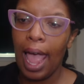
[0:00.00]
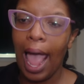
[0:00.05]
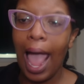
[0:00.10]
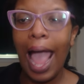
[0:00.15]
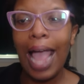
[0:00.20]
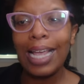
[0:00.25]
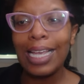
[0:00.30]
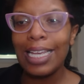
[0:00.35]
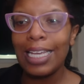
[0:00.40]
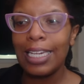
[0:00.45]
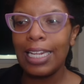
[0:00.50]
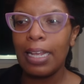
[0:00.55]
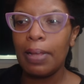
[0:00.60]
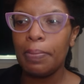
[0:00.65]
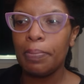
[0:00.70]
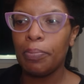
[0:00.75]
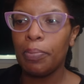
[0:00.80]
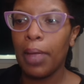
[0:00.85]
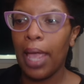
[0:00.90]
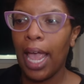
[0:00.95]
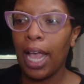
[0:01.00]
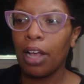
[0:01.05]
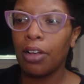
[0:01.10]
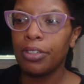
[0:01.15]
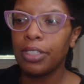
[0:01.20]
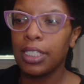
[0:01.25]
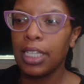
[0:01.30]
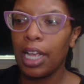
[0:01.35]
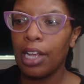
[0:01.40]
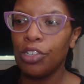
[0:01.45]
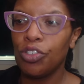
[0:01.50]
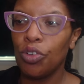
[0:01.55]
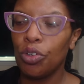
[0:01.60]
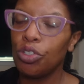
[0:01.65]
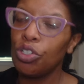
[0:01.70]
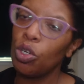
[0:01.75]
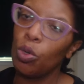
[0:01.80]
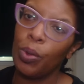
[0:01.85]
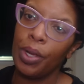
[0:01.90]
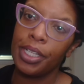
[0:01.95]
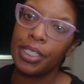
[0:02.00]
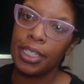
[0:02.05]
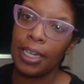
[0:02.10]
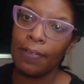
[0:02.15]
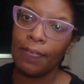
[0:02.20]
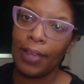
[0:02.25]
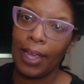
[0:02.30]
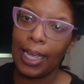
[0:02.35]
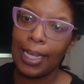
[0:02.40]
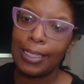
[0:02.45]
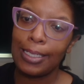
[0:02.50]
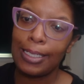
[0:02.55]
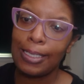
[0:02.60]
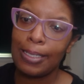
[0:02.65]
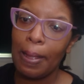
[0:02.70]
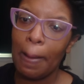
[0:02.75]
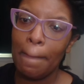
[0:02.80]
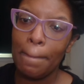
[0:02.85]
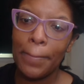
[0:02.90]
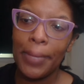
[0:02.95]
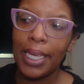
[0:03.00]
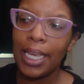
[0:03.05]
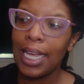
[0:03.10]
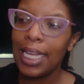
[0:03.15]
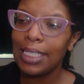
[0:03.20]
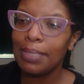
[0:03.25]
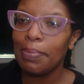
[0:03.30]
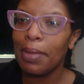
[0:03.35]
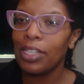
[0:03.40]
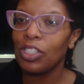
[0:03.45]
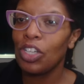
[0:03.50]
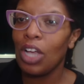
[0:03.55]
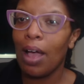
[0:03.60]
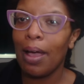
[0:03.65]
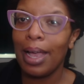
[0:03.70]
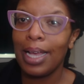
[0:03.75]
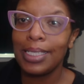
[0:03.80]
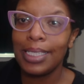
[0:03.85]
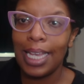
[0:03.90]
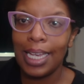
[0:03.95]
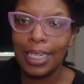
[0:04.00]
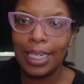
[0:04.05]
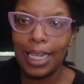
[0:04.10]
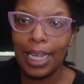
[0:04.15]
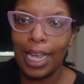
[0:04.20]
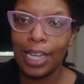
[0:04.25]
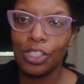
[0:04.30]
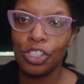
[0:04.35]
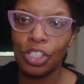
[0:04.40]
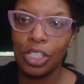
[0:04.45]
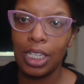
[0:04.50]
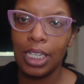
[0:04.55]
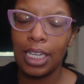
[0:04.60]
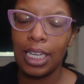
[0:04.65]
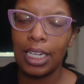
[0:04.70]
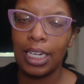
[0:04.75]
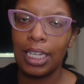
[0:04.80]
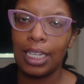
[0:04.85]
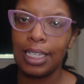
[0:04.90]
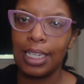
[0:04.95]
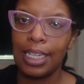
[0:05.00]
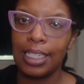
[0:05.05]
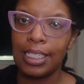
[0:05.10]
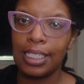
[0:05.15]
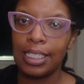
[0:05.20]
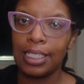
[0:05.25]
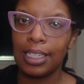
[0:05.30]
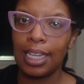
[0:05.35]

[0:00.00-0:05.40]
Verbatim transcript: I get him back on schedule two weeks in advance because my child has ADHD and it is,